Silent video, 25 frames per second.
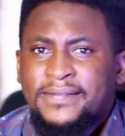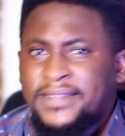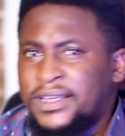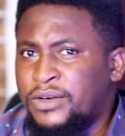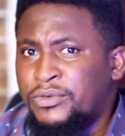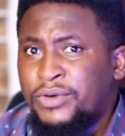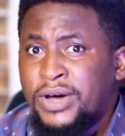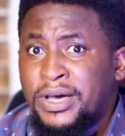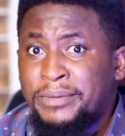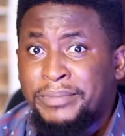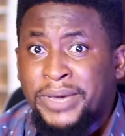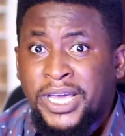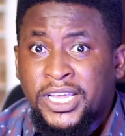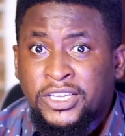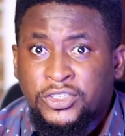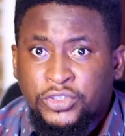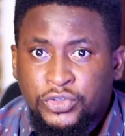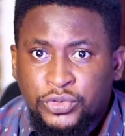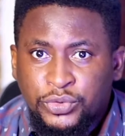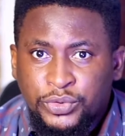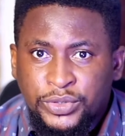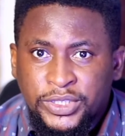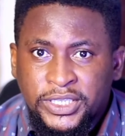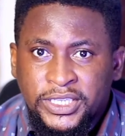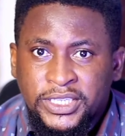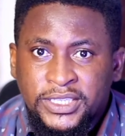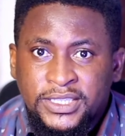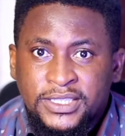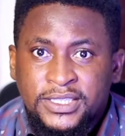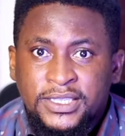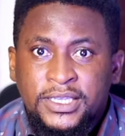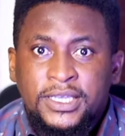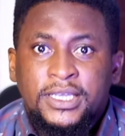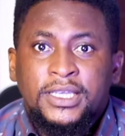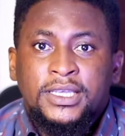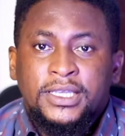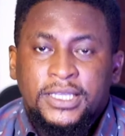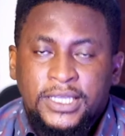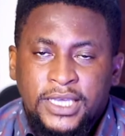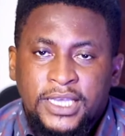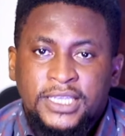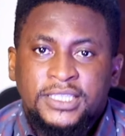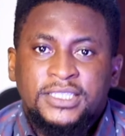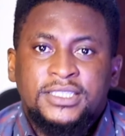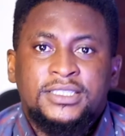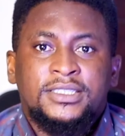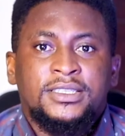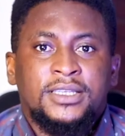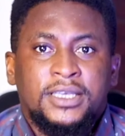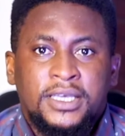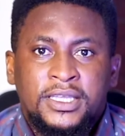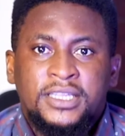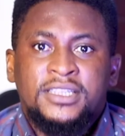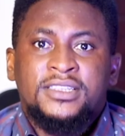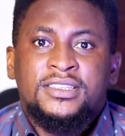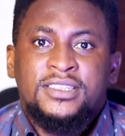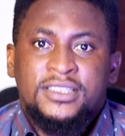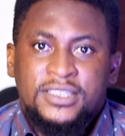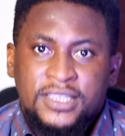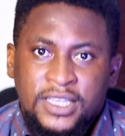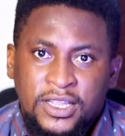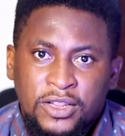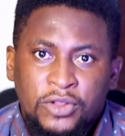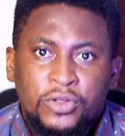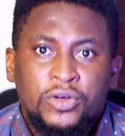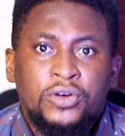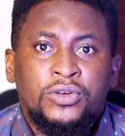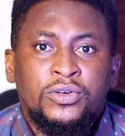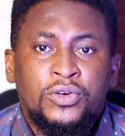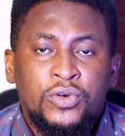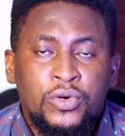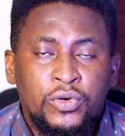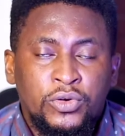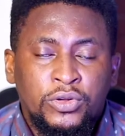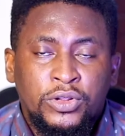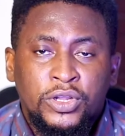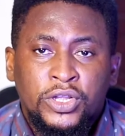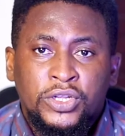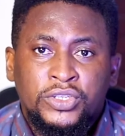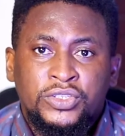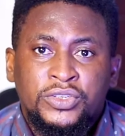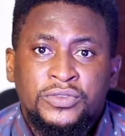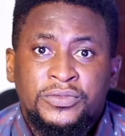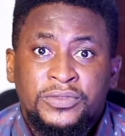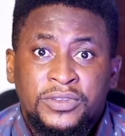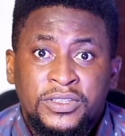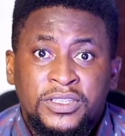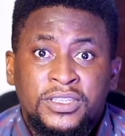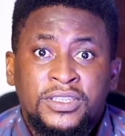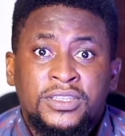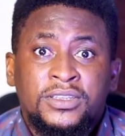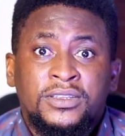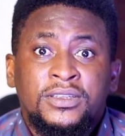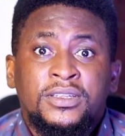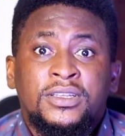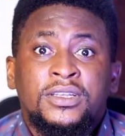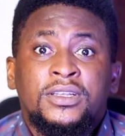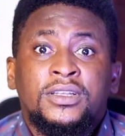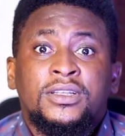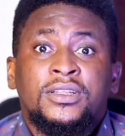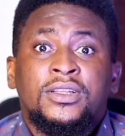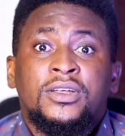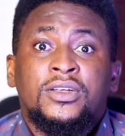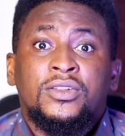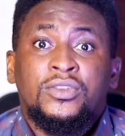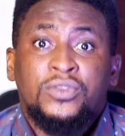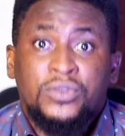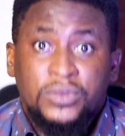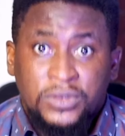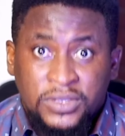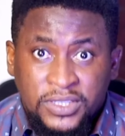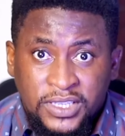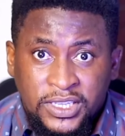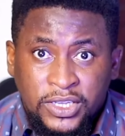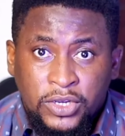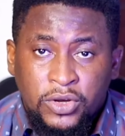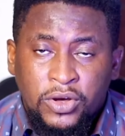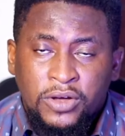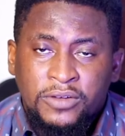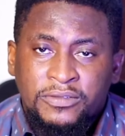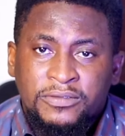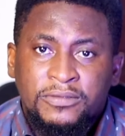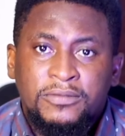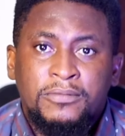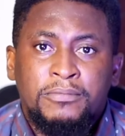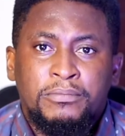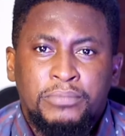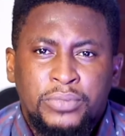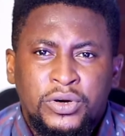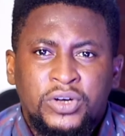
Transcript: then why am I doing it? Yes, it's a whole lot of thing to think of.